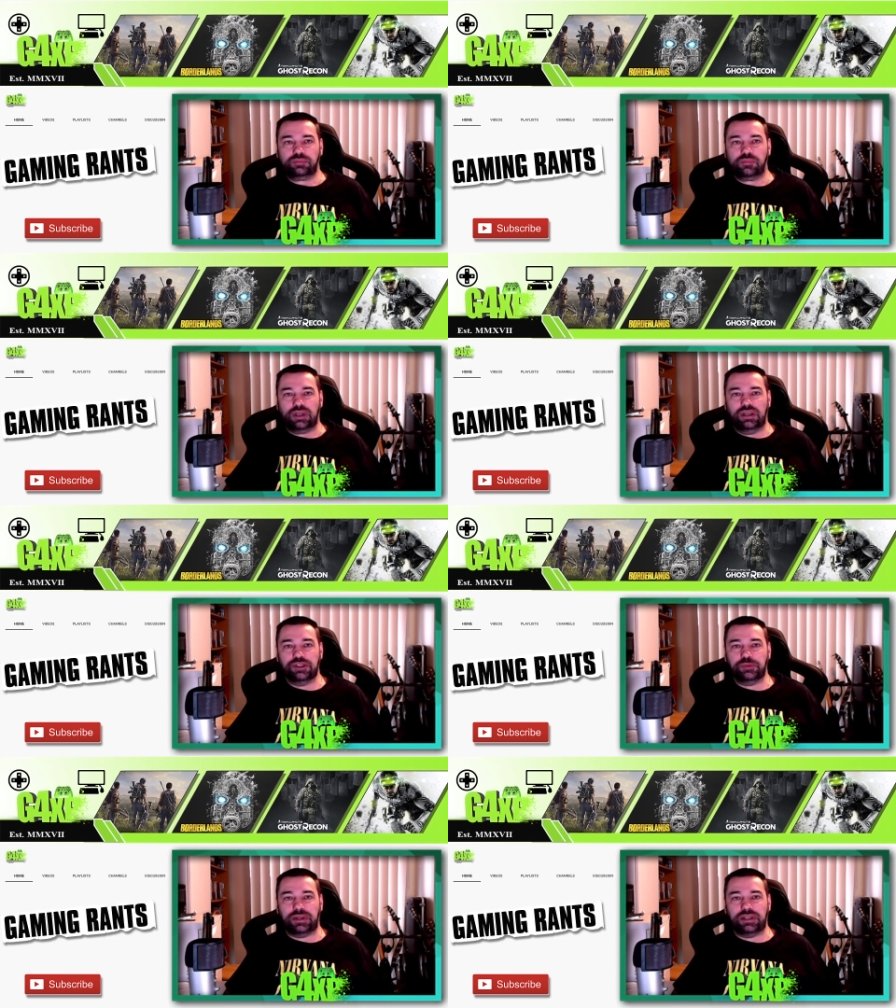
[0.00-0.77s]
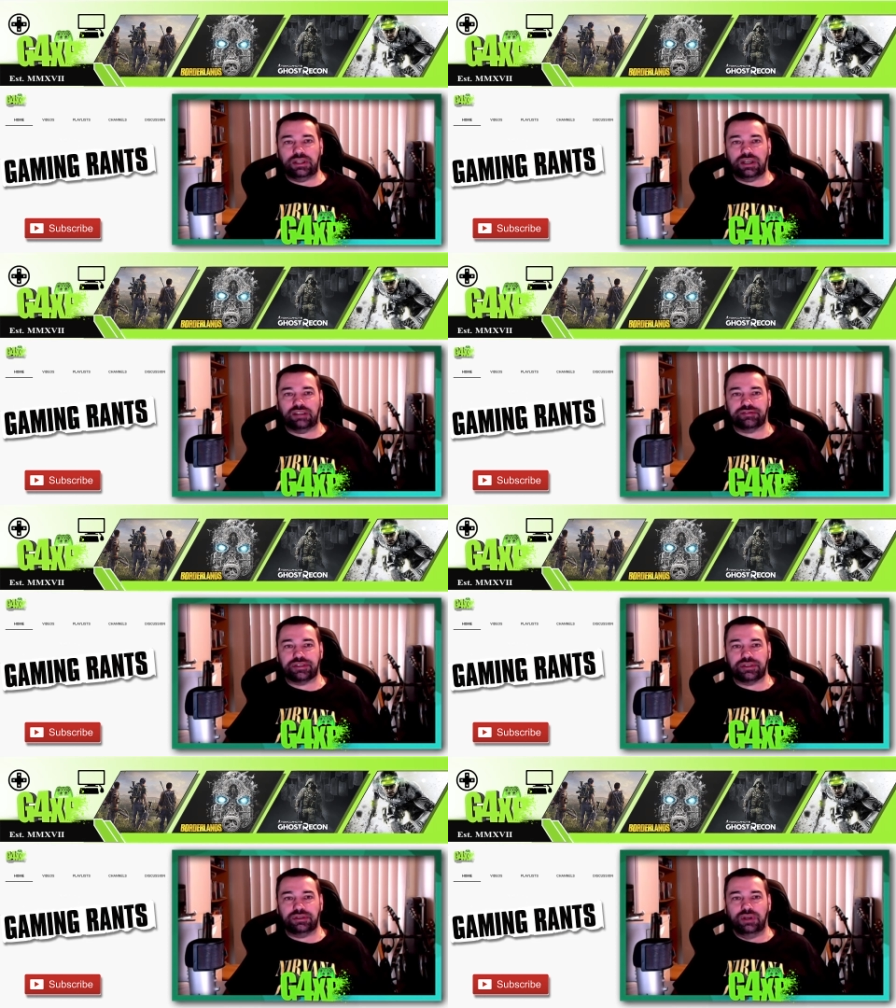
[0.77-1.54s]
it's been enough
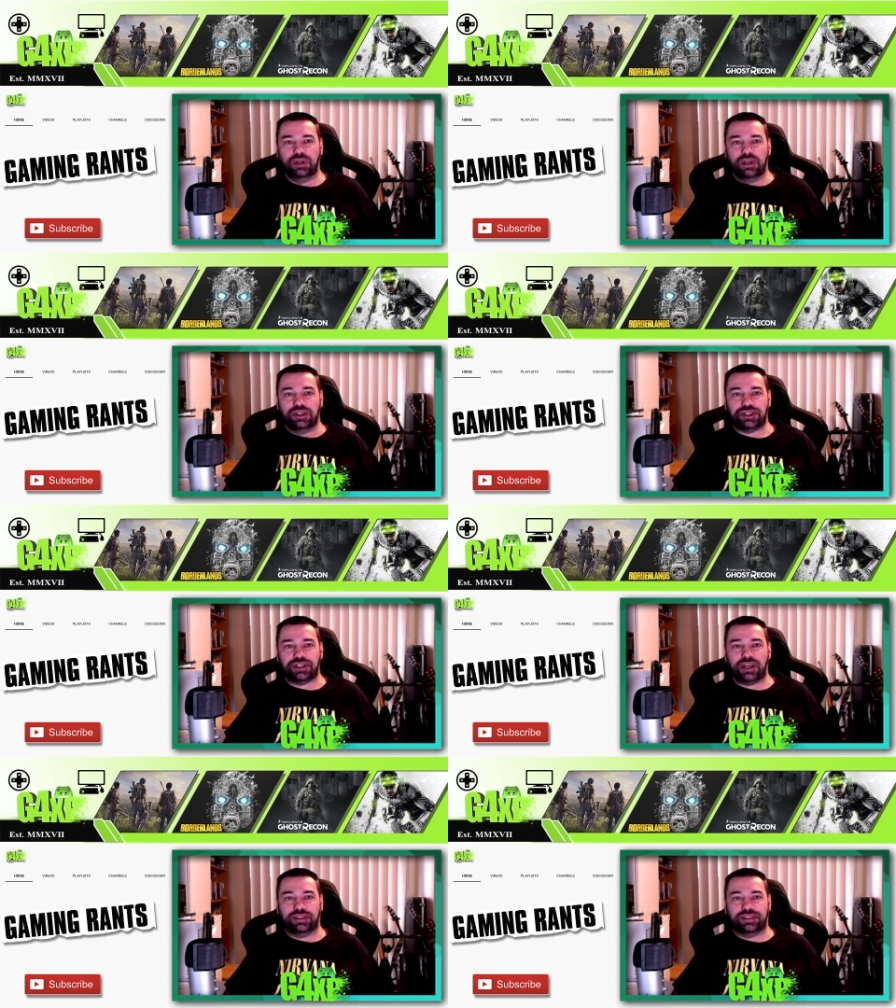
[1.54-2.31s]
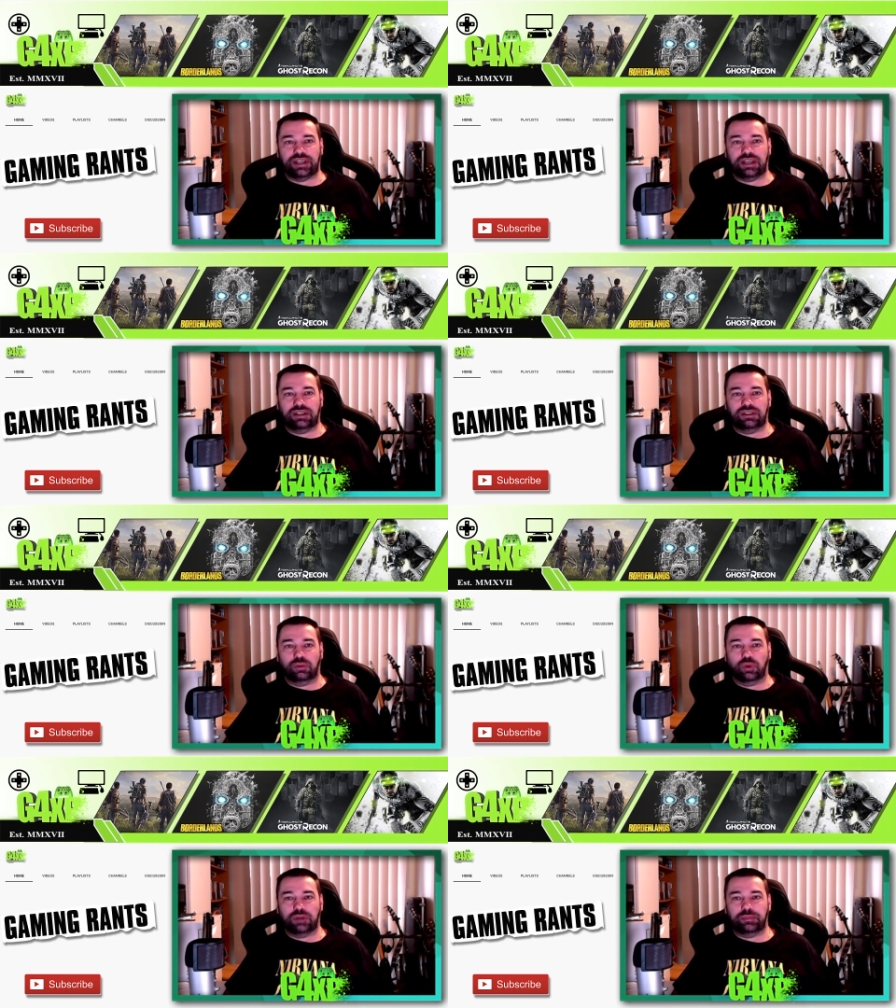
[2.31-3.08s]
to shut down
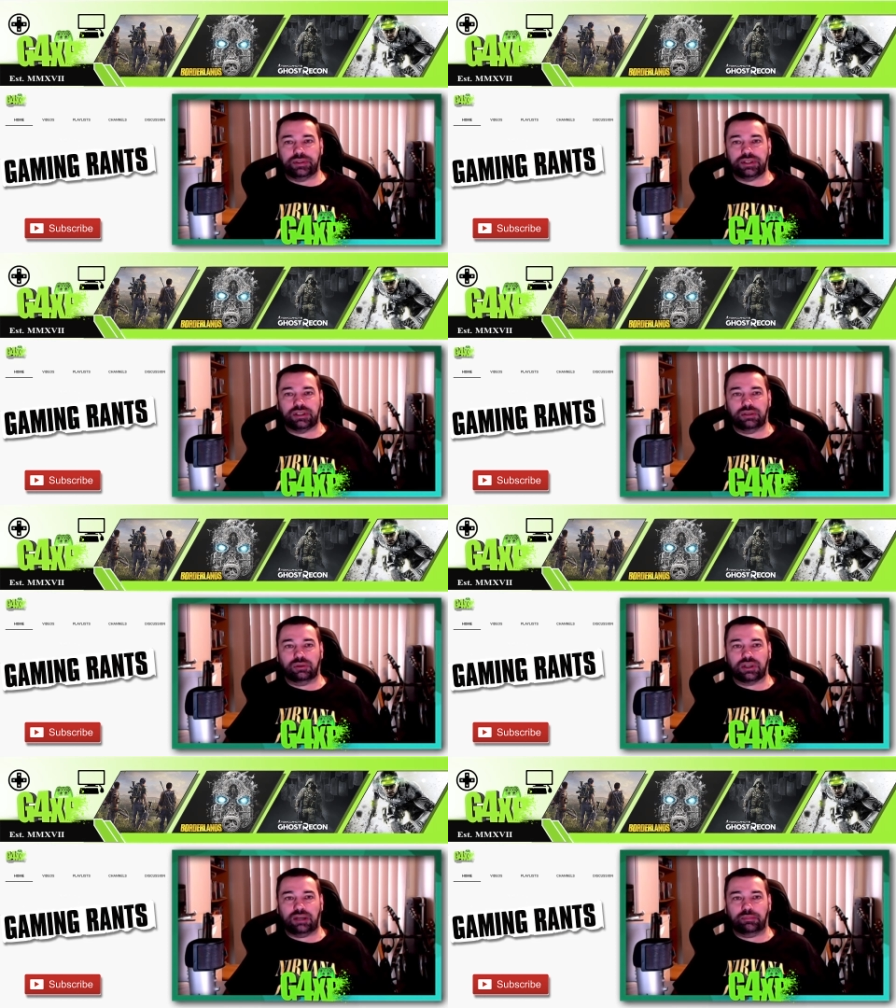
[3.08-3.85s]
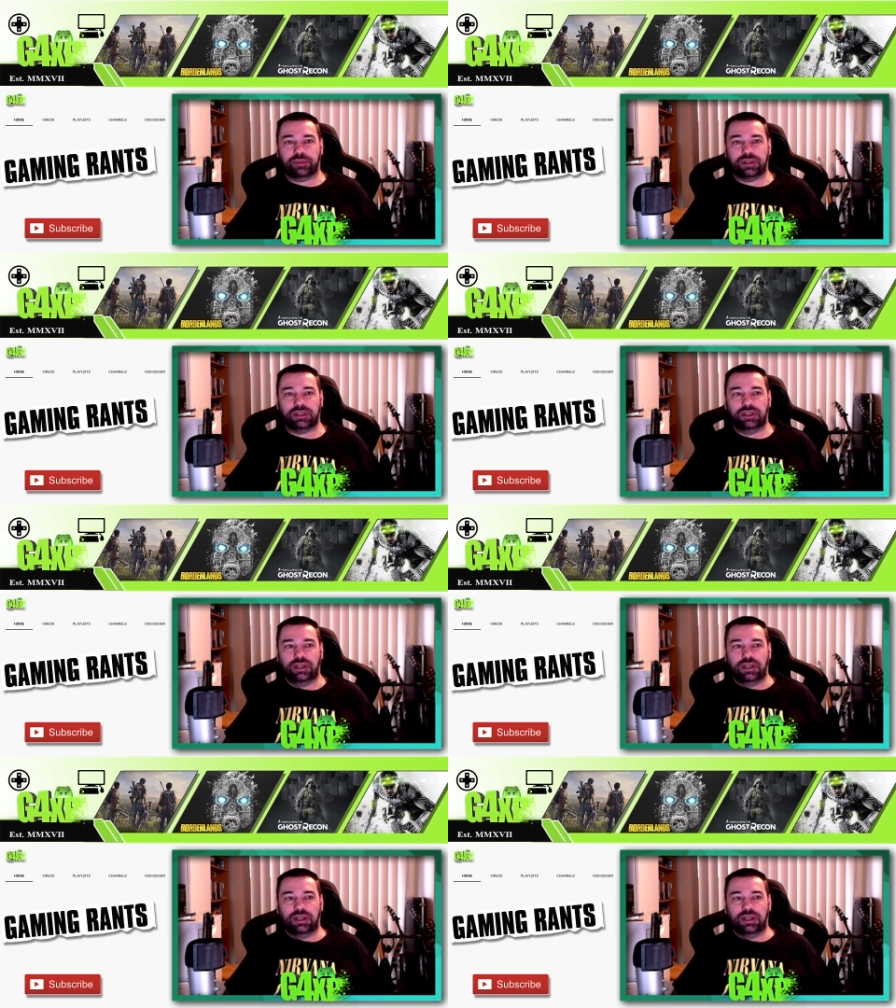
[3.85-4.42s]
one particular company.